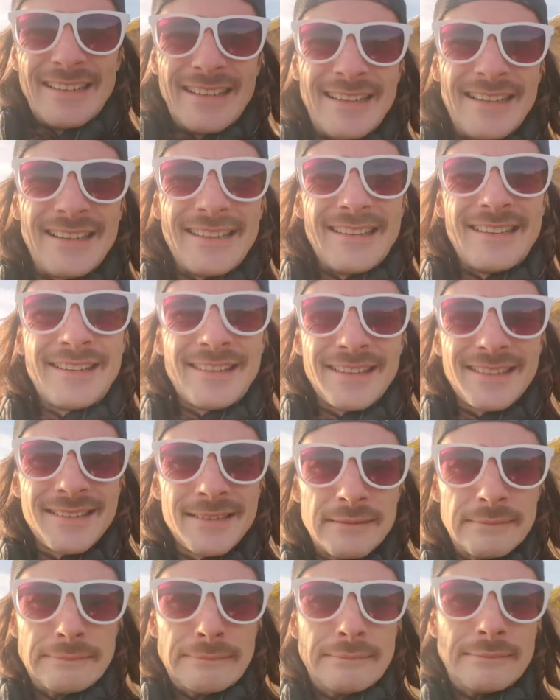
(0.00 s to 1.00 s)
And
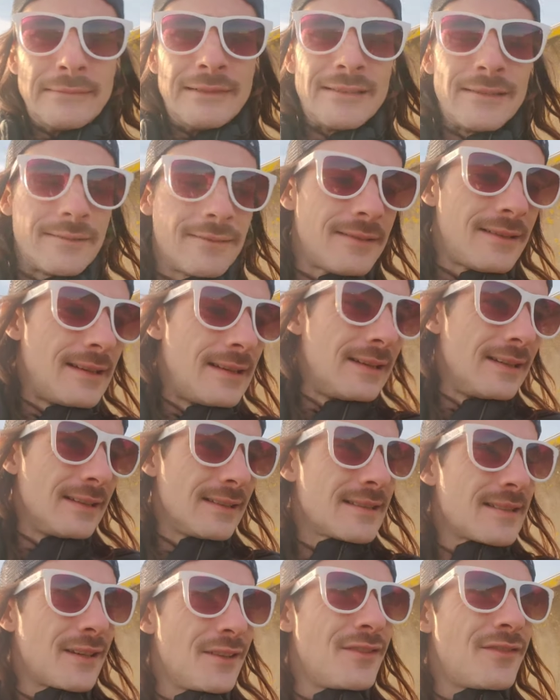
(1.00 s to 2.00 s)
well,
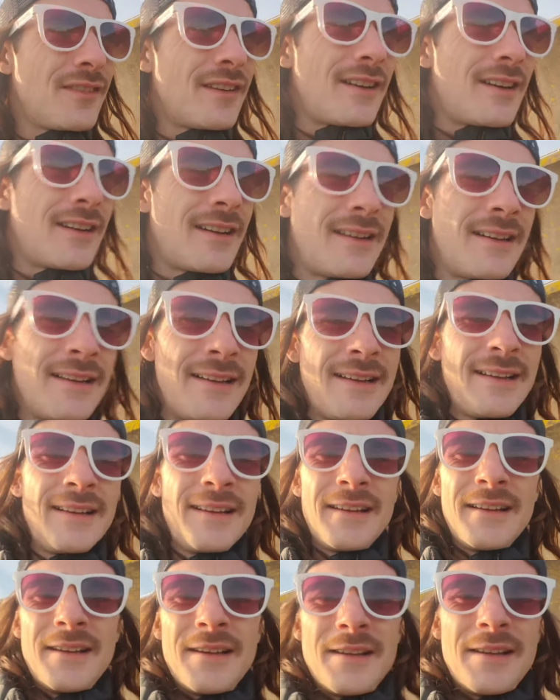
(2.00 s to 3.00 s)
so far,
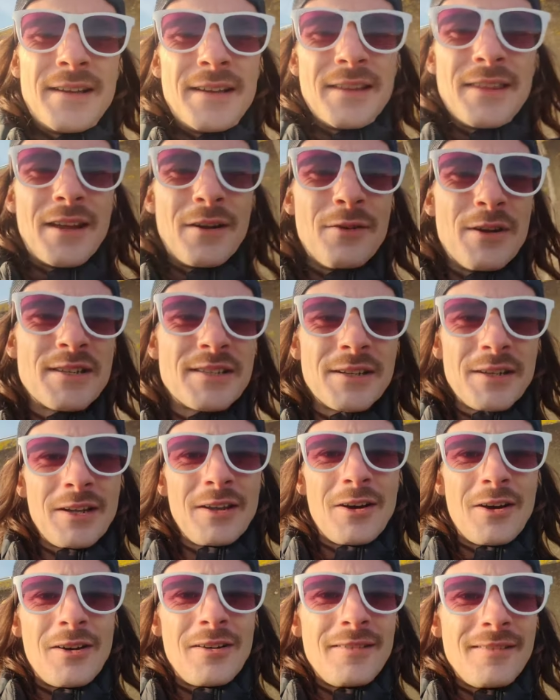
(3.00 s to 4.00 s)
there isn't a
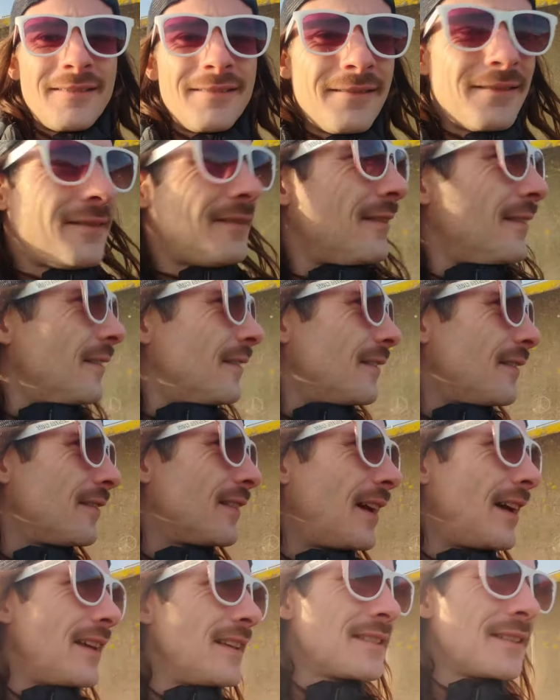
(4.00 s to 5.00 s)
lot.
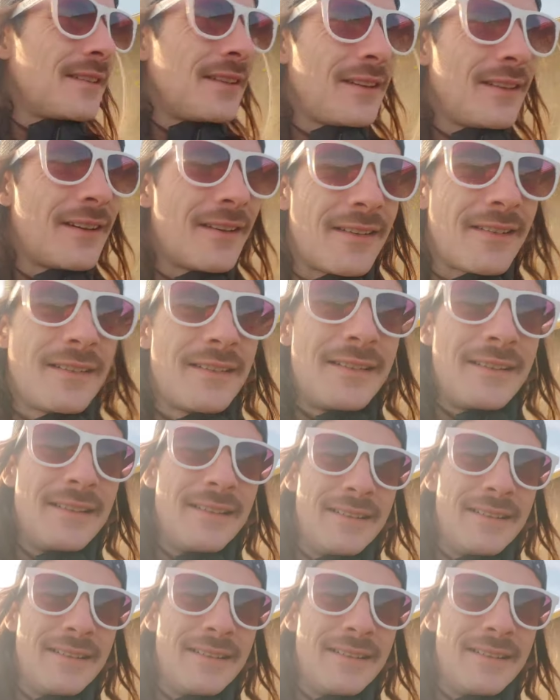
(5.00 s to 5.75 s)
There isn't a lot.